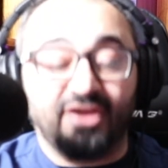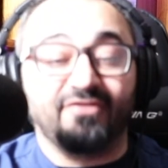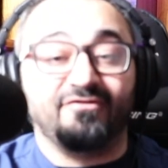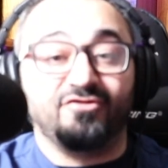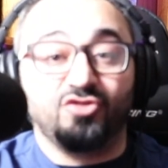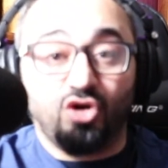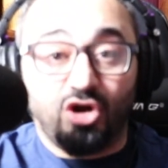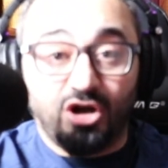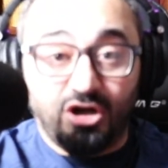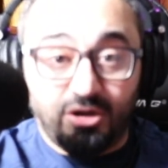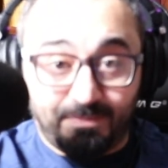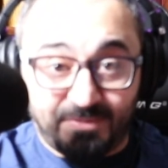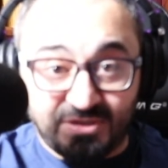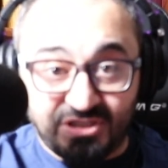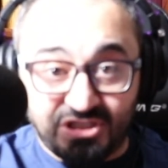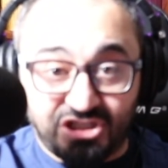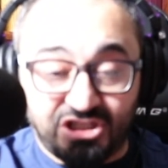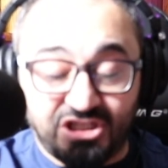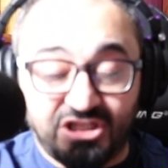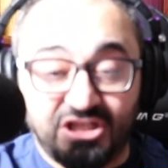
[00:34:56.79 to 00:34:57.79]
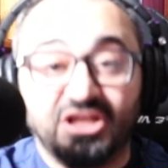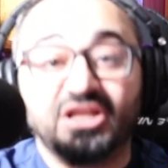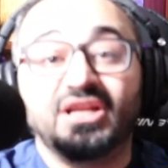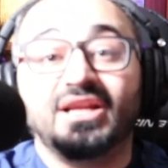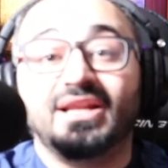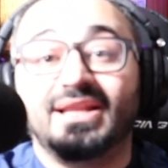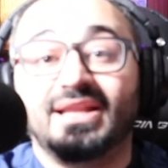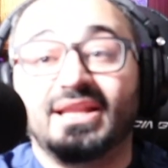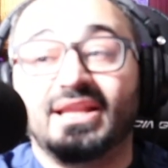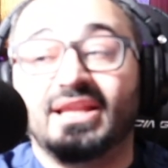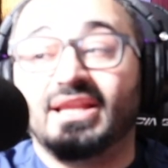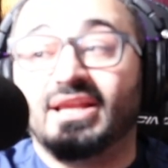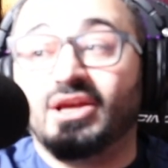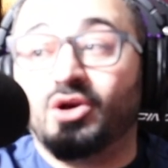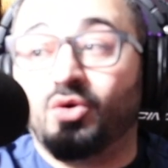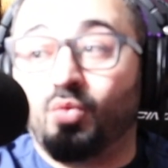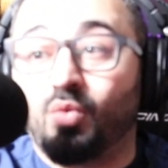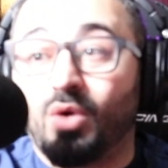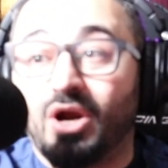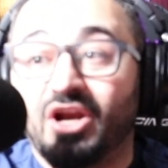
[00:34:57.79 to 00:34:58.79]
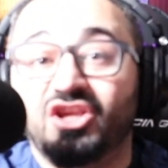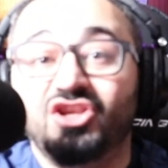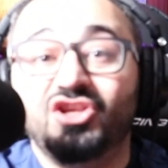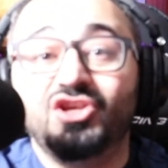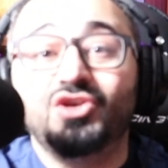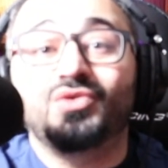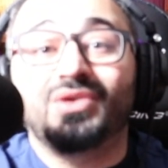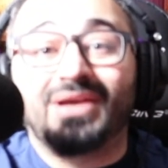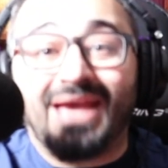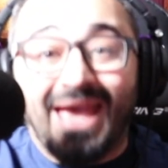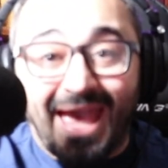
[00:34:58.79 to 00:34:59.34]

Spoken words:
if you are in a position where you